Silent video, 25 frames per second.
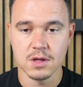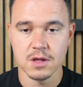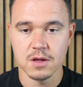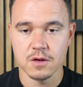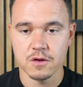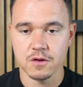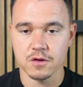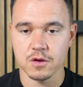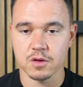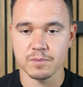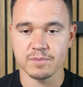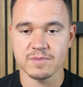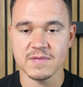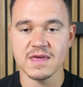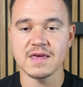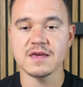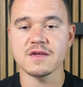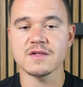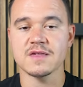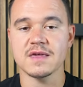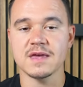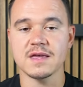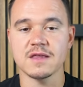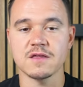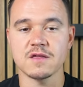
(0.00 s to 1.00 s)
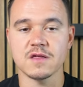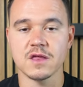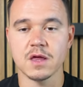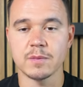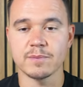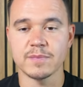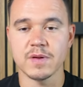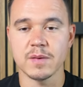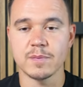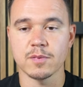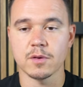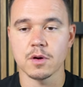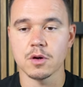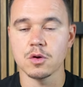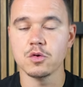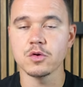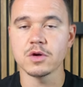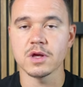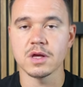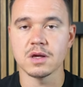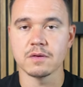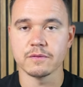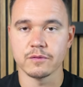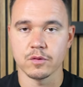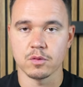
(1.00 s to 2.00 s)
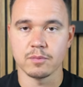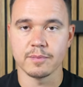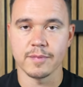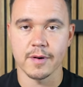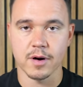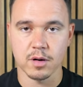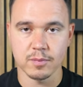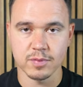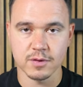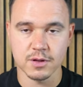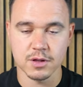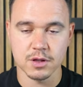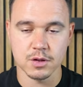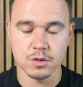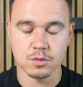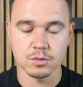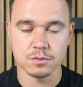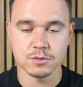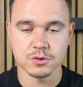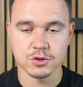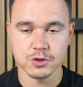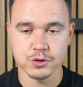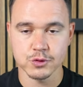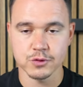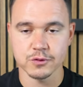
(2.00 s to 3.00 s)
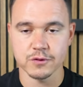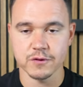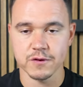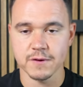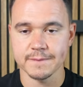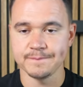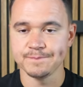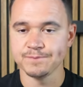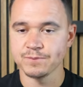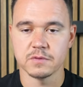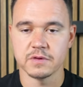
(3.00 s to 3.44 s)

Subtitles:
So it makes sense that people are looking for barbecue tools.